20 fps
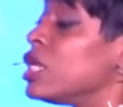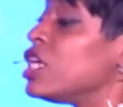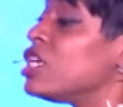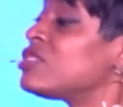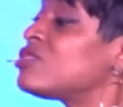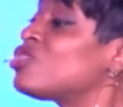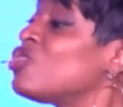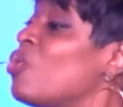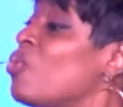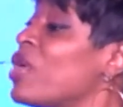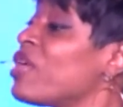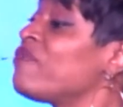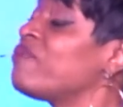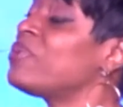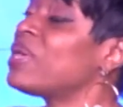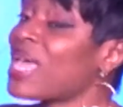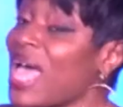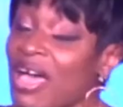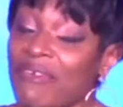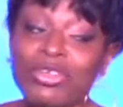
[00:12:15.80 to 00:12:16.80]
so we've
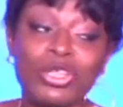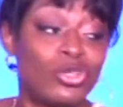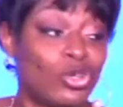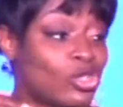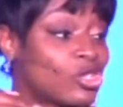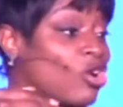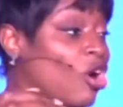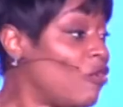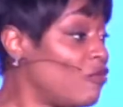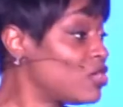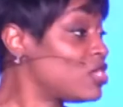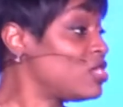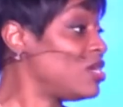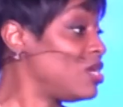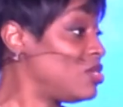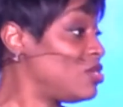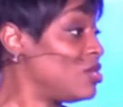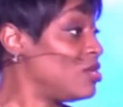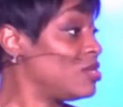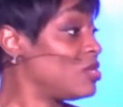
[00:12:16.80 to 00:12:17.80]
been having those
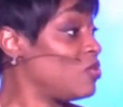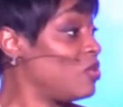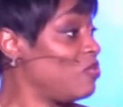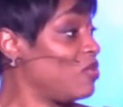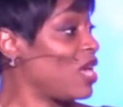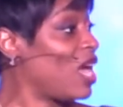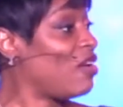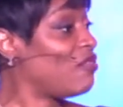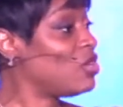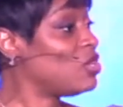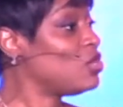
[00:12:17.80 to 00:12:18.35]
conversations. We've been having